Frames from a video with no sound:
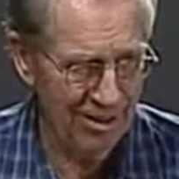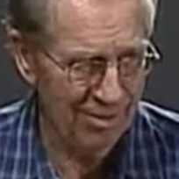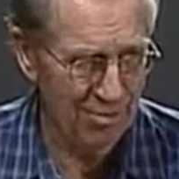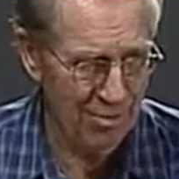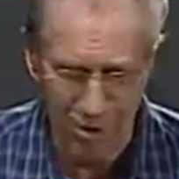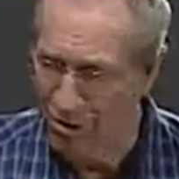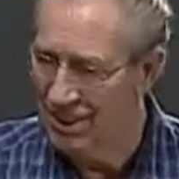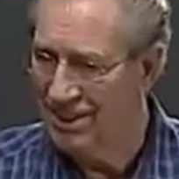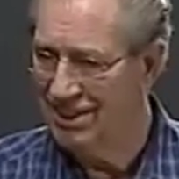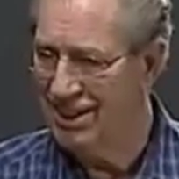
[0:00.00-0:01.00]

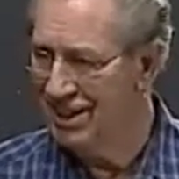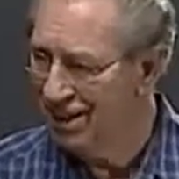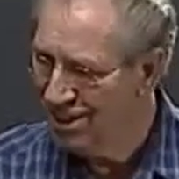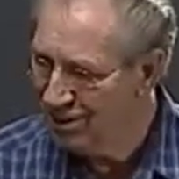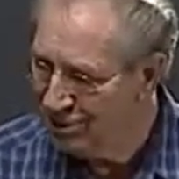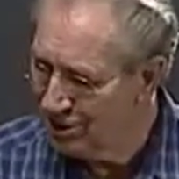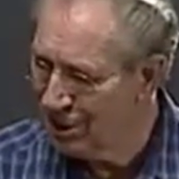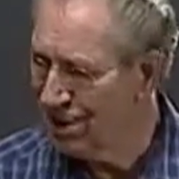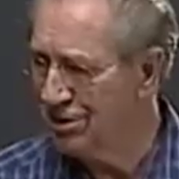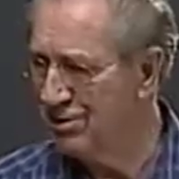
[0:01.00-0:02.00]
mooted in the Old
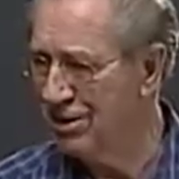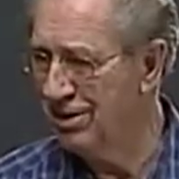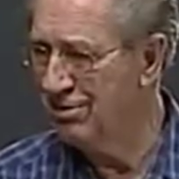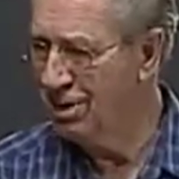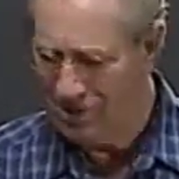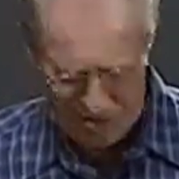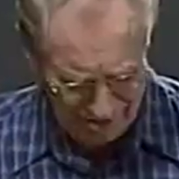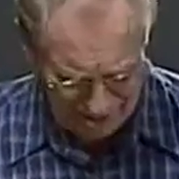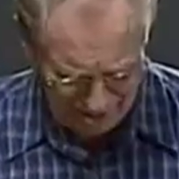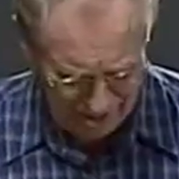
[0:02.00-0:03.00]
Testament.
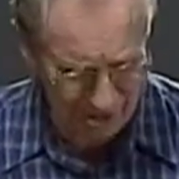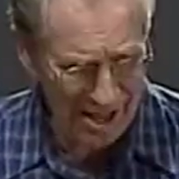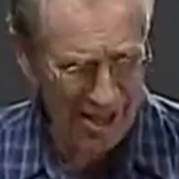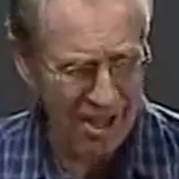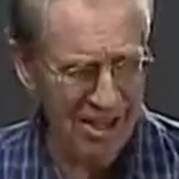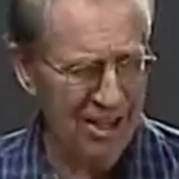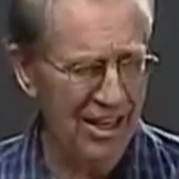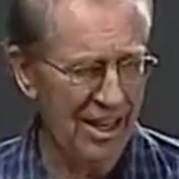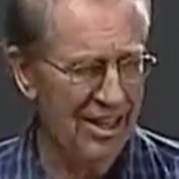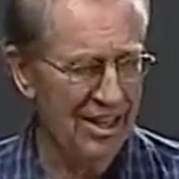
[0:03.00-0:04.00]
Wasn't even hinted
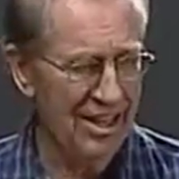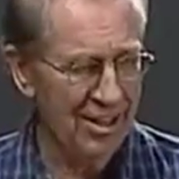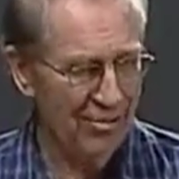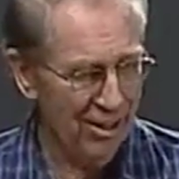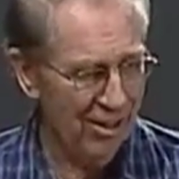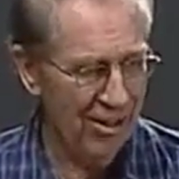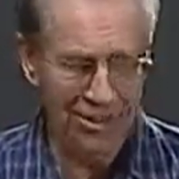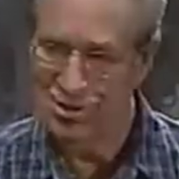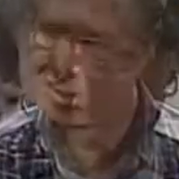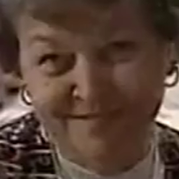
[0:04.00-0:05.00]
at. But
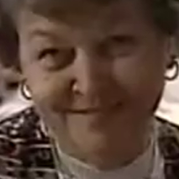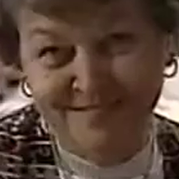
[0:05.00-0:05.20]
this is what